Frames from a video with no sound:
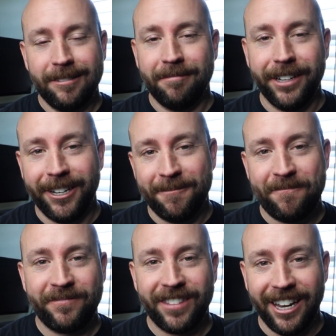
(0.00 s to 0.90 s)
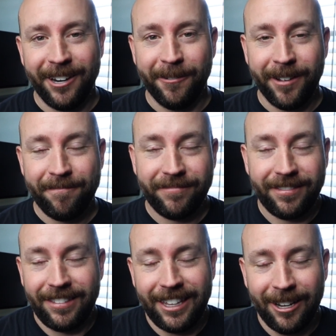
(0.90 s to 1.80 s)
But anyway,
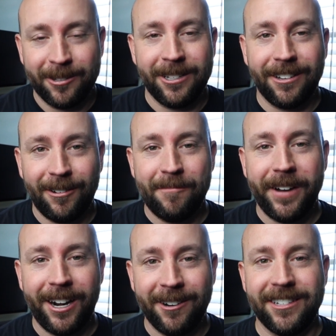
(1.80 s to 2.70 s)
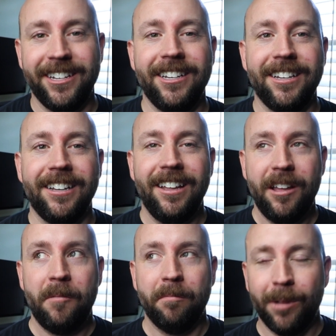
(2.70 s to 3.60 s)
it was a little embarrassing,
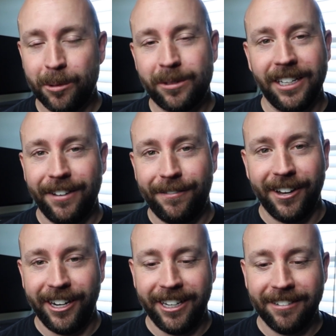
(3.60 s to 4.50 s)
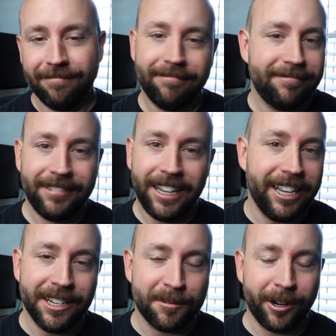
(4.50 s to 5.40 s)
mostly funny.
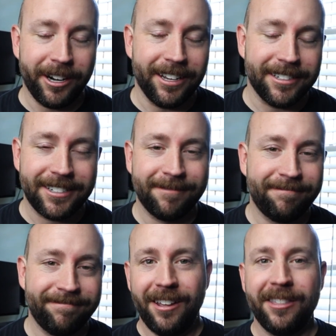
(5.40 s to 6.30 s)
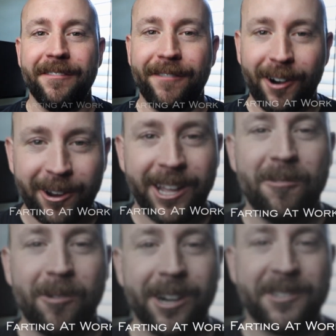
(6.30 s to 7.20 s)
It is what it is. The farting
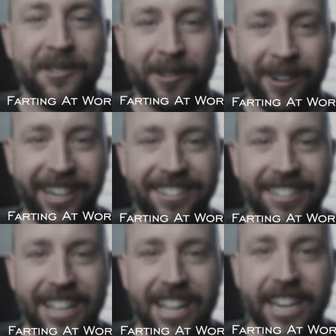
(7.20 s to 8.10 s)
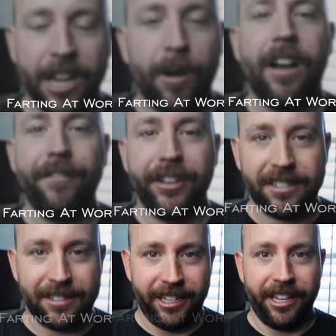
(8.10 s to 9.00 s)
at work story. Now,
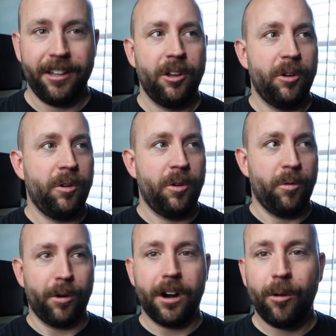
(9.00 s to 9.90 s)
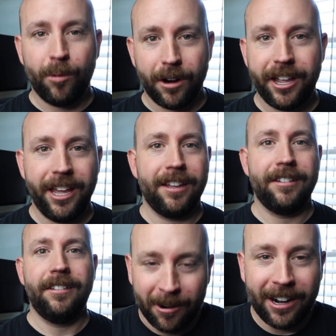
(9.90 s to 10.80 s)
obviously, we're all
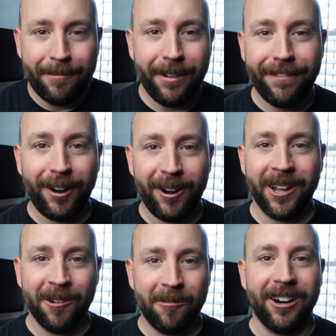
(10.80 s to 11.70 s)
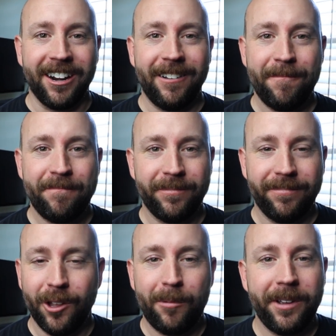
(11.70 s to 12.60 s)
working. We're going to be farting at work.
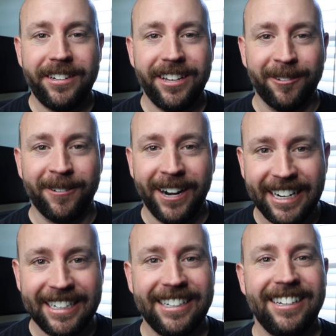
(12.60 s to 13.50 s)
No big deal, right?